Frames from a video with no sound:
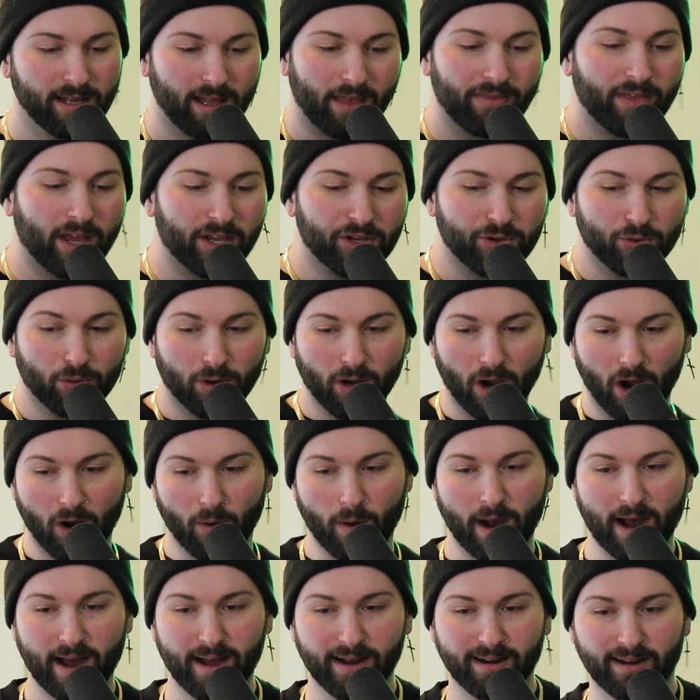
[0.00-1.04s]
that you go
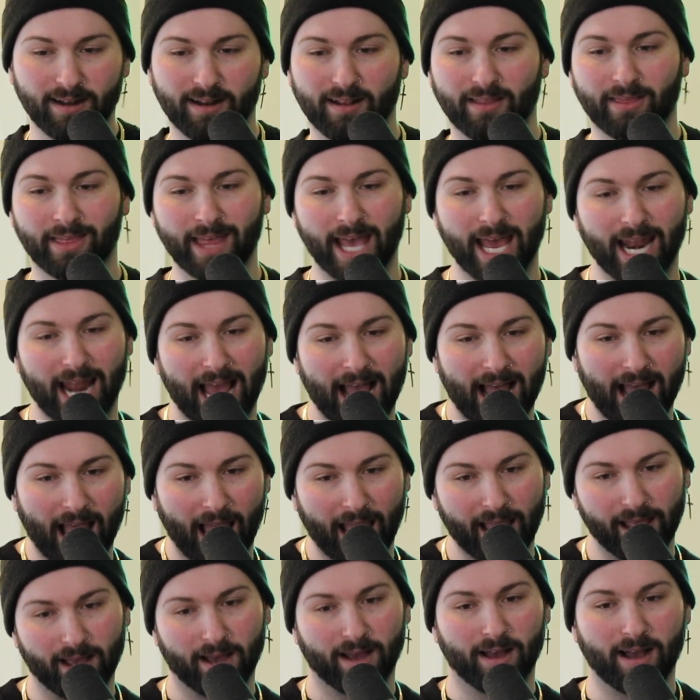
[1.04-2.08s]
on that
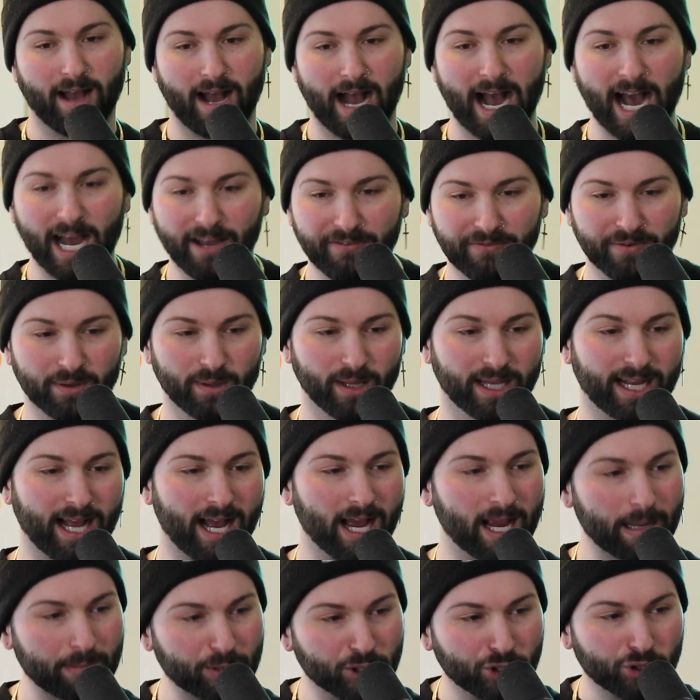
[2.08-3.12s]
I feel like
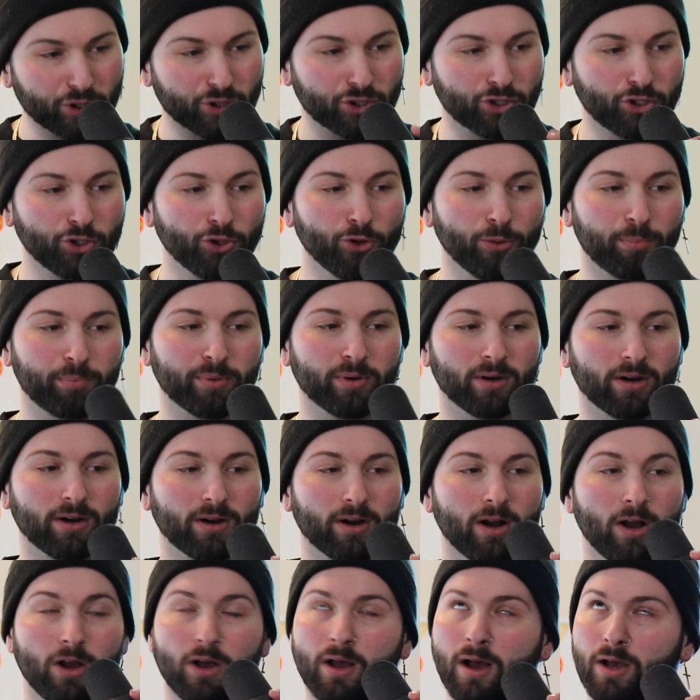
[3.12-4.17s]
I am super,